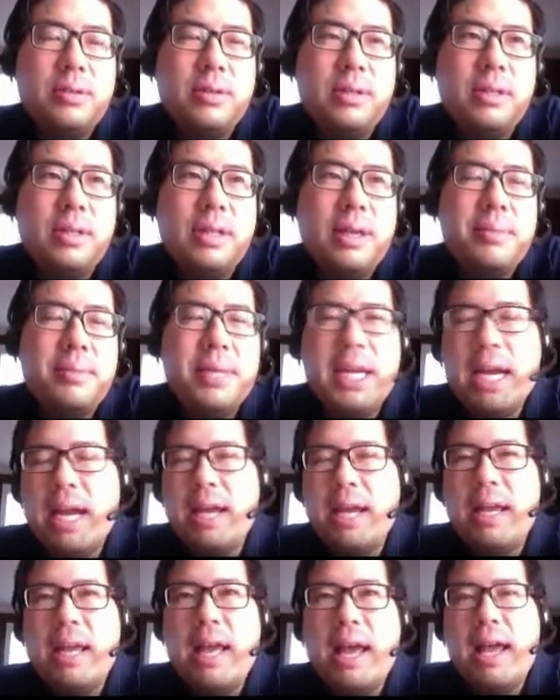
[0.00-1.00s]
I mean,
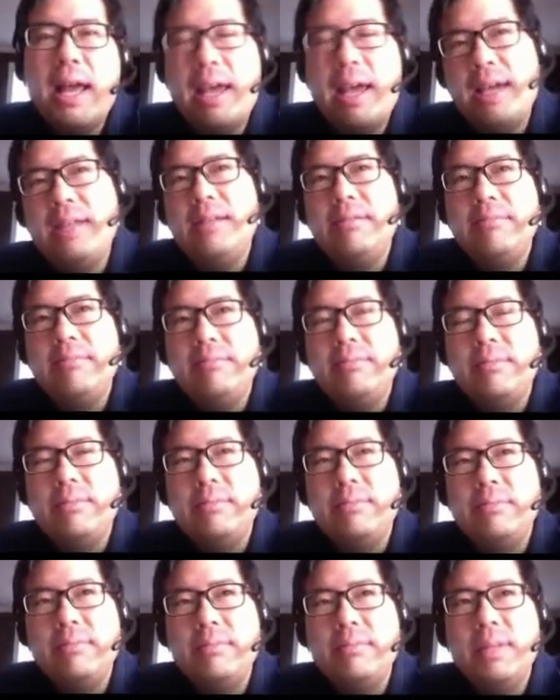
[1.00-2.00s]
I hate
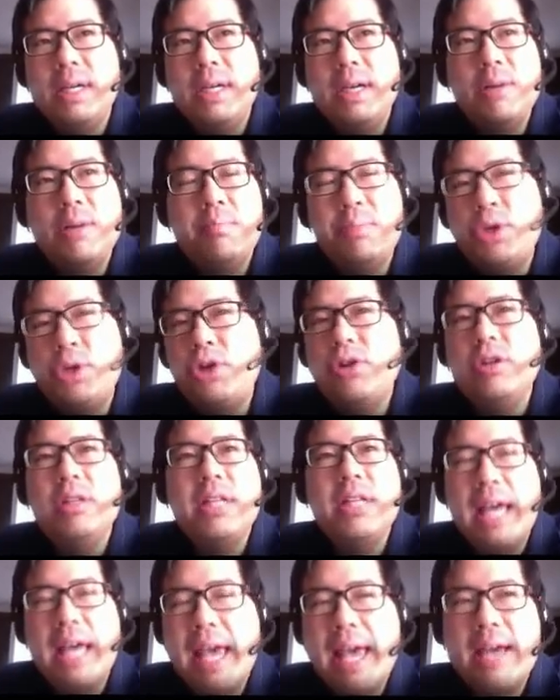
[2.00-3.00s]
a
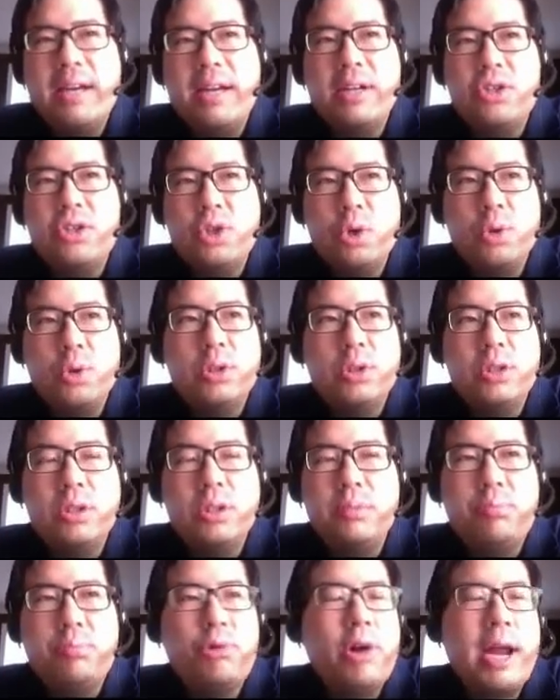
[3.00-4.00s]
purely anecdotal
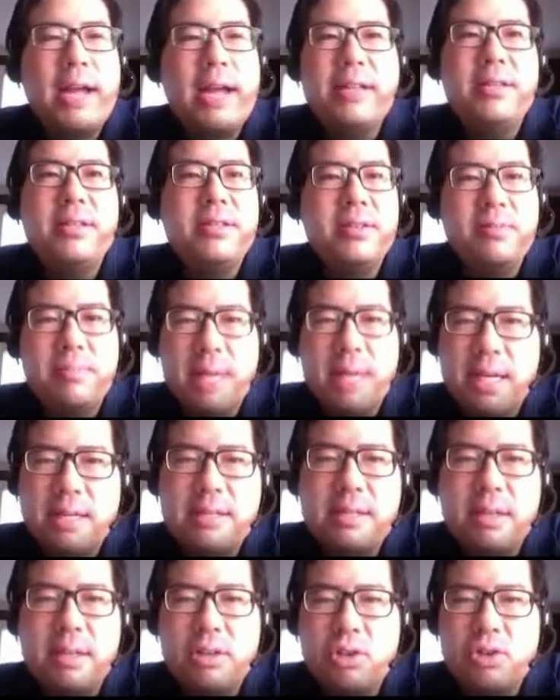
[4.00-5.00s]
practice of
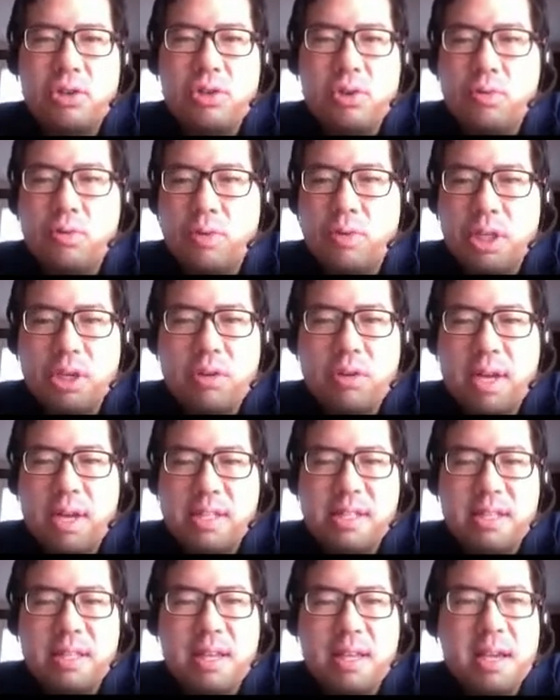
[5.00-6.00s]
medicine. You do really
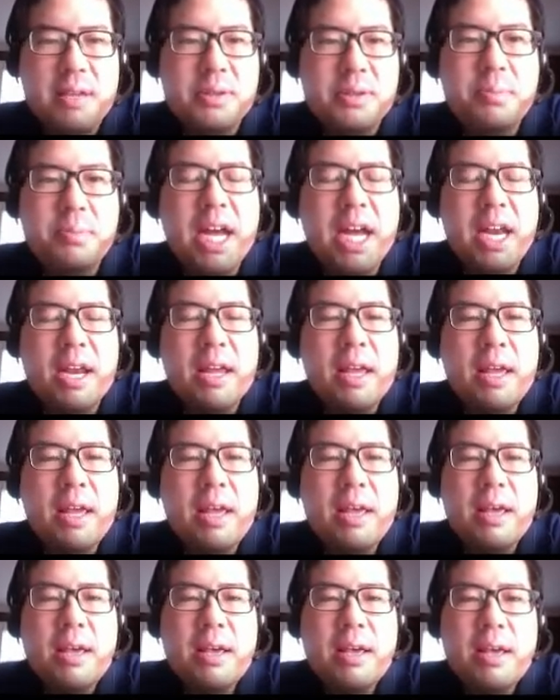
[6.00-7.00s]
crazy things, but
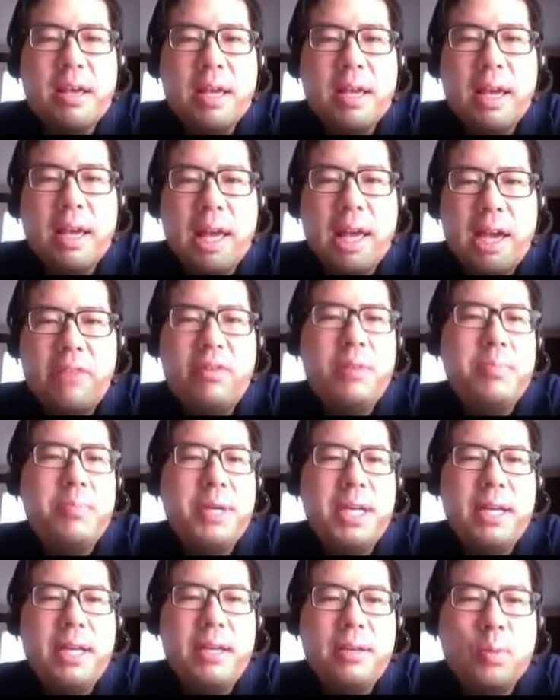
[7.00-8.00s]

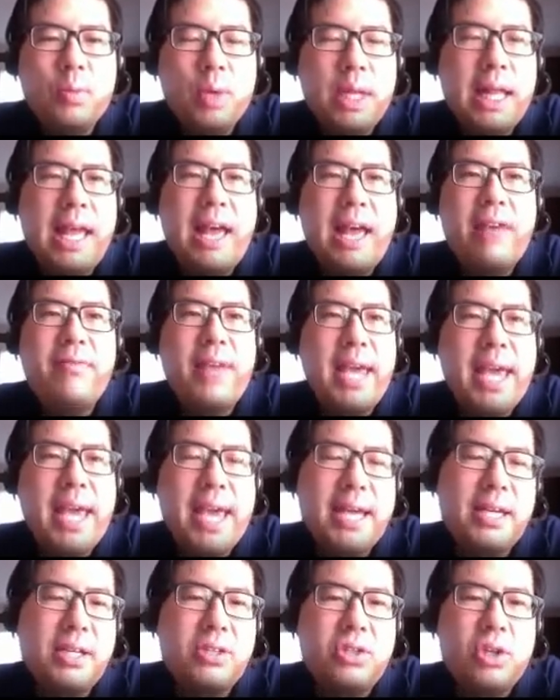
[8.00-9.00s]
everybody will have
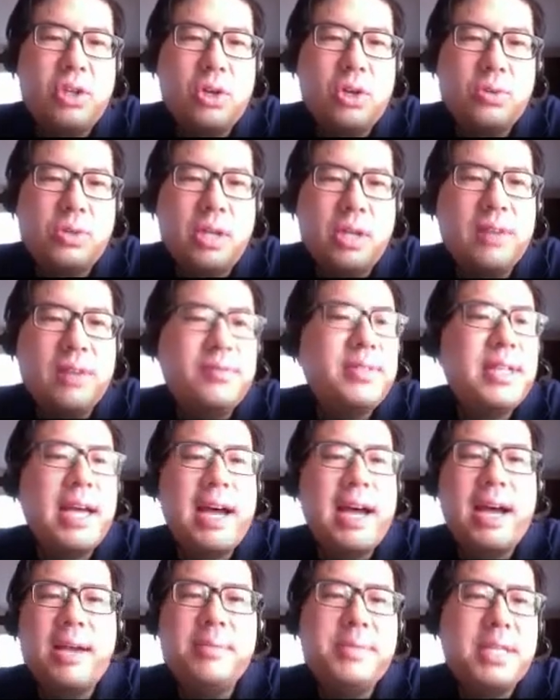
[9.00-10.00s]
anecdotes of
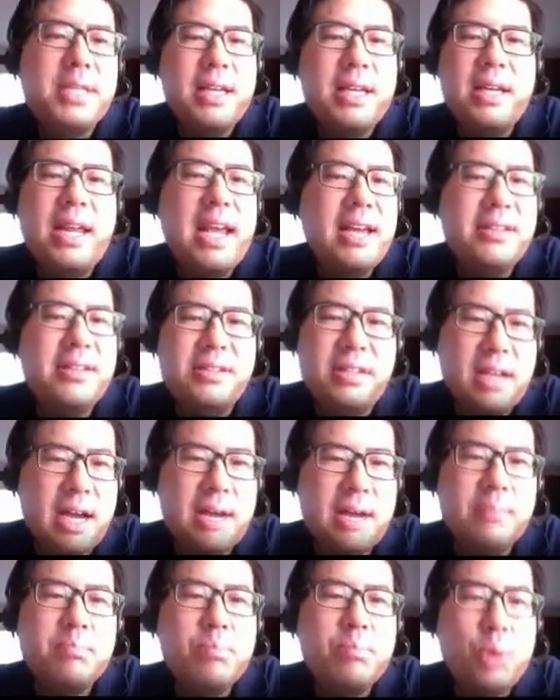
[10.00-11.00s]
times it has
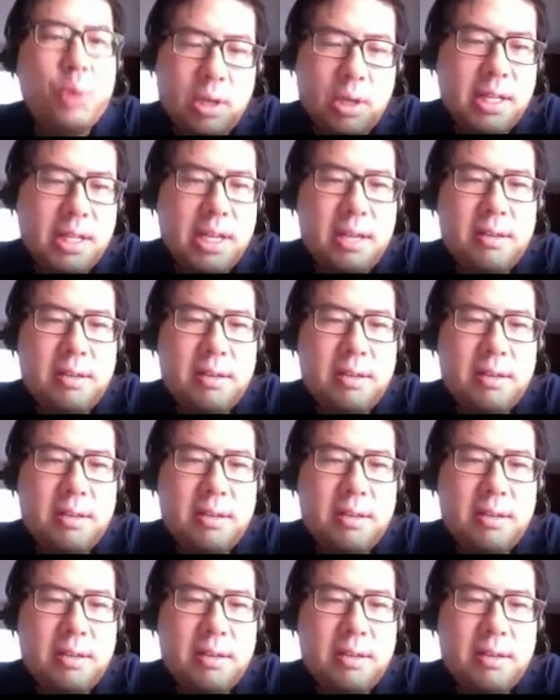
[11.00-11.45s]
gone poorly,